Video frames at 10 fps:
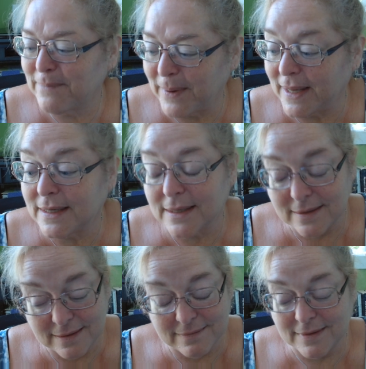But
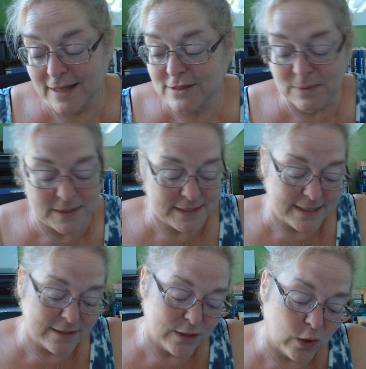that's what it
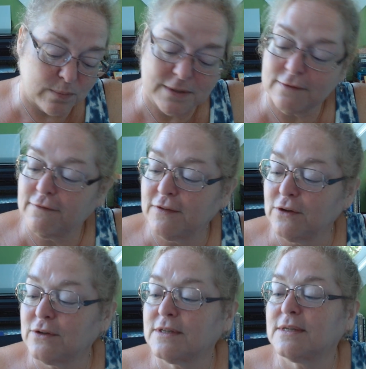says. Hopes and
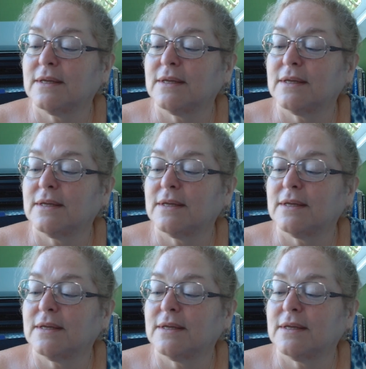fears.